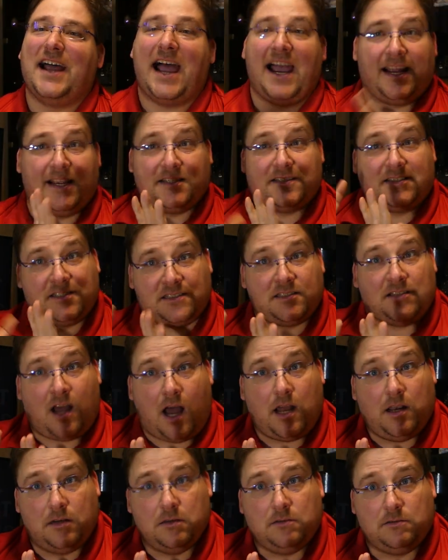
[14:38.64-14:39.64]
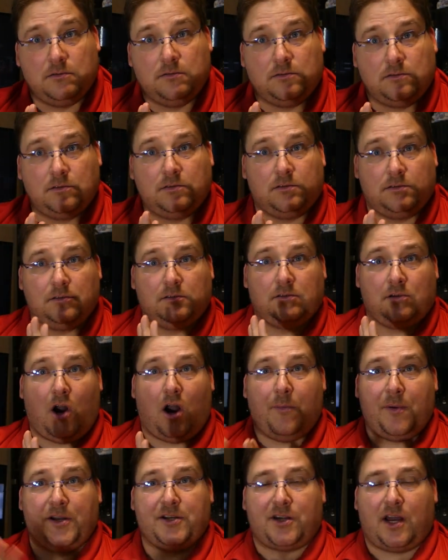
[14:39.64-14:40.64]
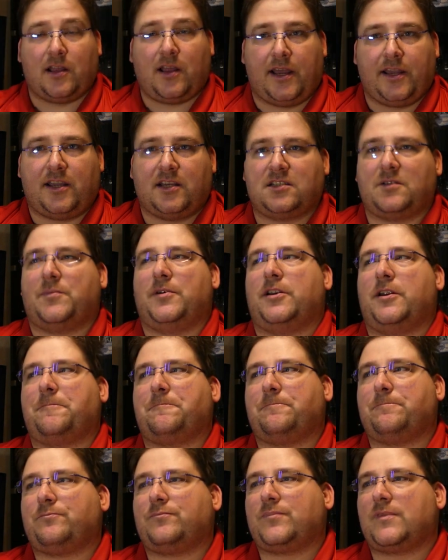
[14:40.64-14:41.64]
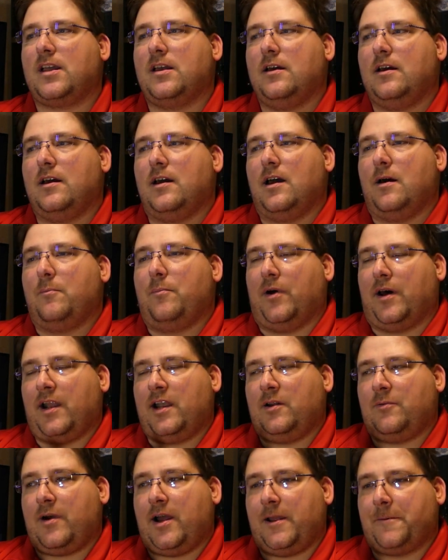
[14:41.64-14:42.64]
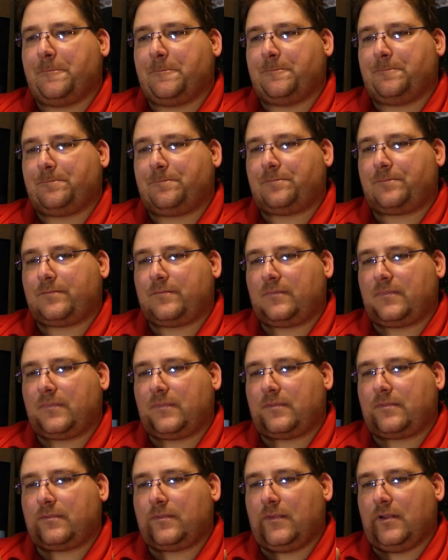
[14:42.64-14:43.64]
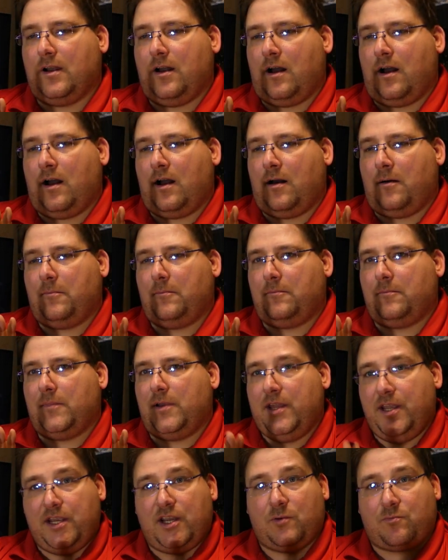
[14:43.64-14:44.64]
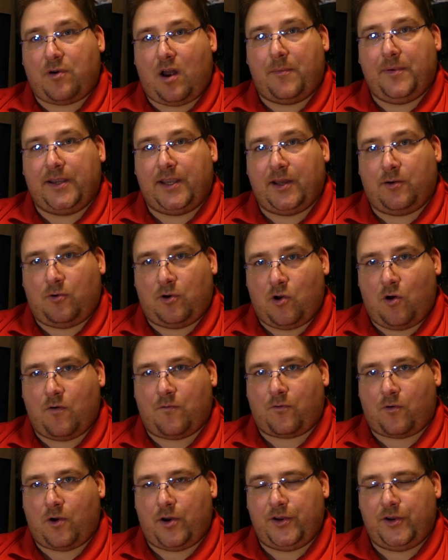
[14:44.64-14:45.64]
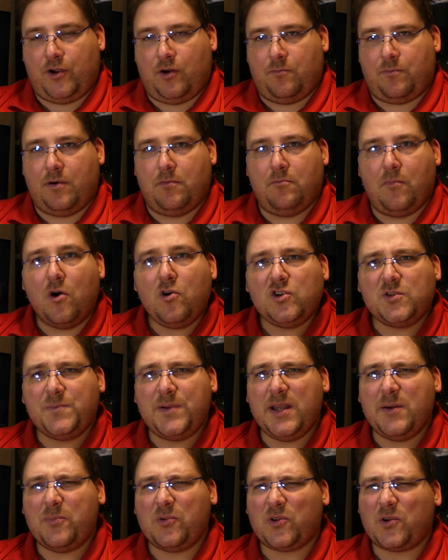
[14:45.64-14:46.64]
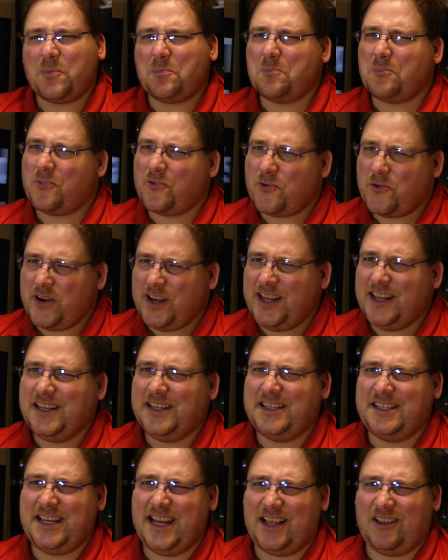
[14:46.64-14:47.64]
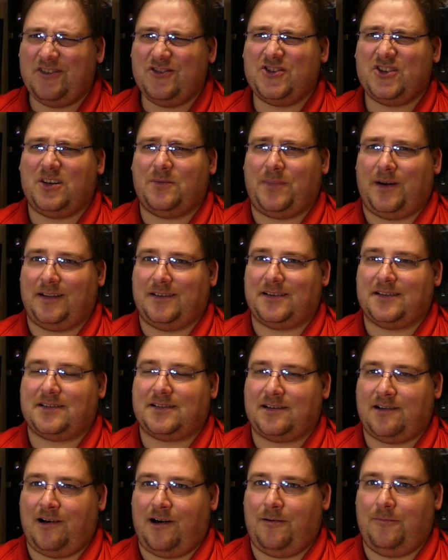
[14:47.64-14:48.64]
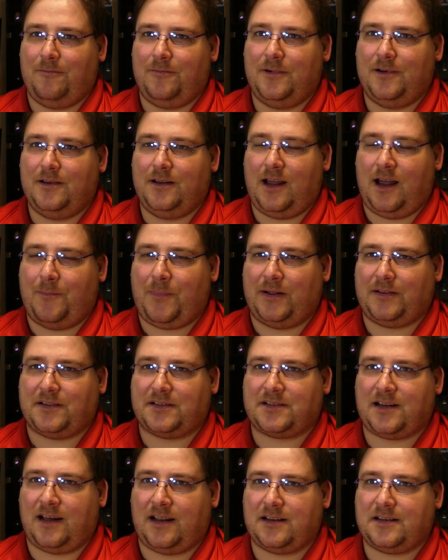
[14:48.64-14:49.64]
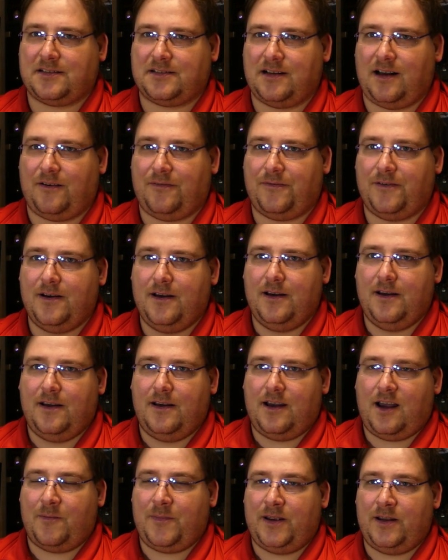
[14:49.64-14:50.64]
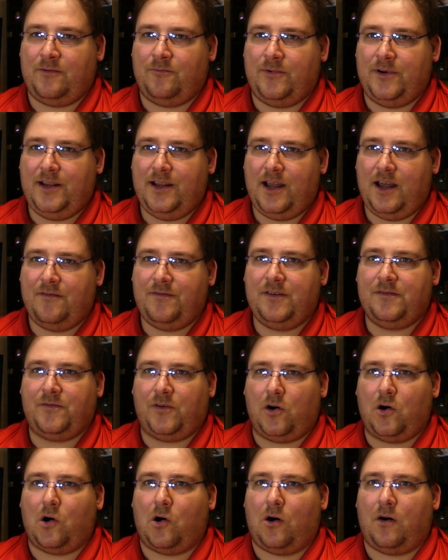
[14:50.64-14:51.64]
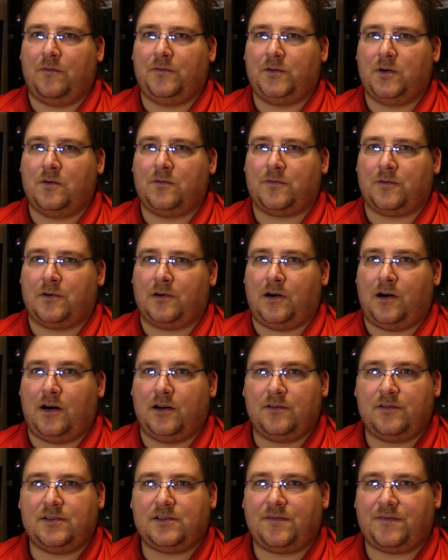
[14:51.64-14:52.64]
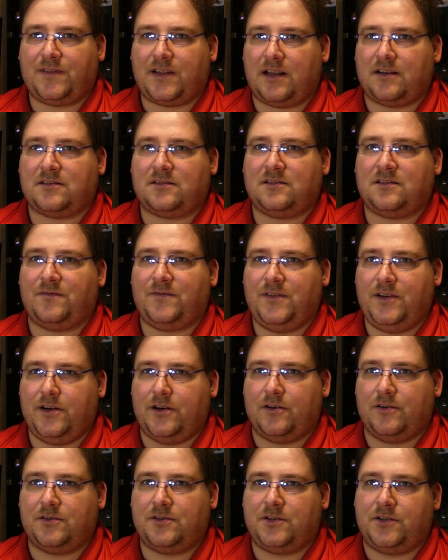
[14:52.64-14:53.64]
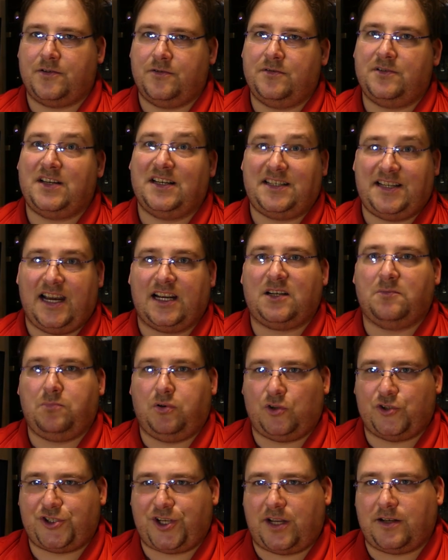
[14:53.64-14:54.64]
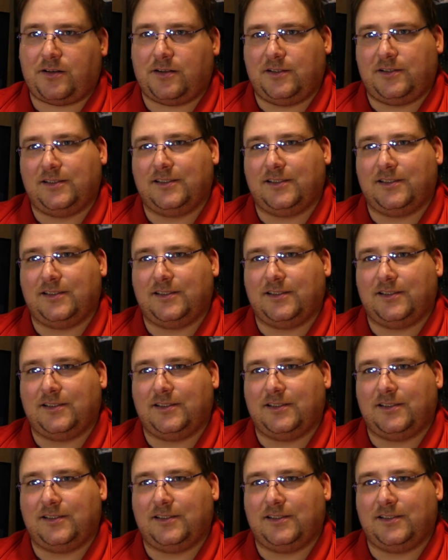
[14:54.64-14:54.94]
Angus is not garbage. I like his opinion. But anyway, um, he could probably get one over on you. But most people are pretty intelligent about this come about this kind of stuff. I mean, we have evolved over hundreds of thousands of years to detect bullshit,